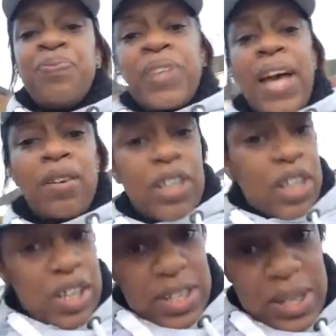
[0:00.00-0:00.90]
Yeah,
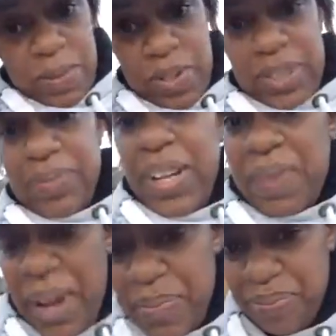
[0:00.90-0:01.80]
looking good this morning.
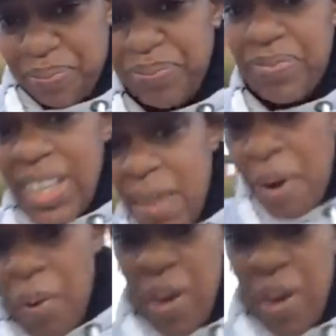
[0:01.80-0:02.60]
Anyway, my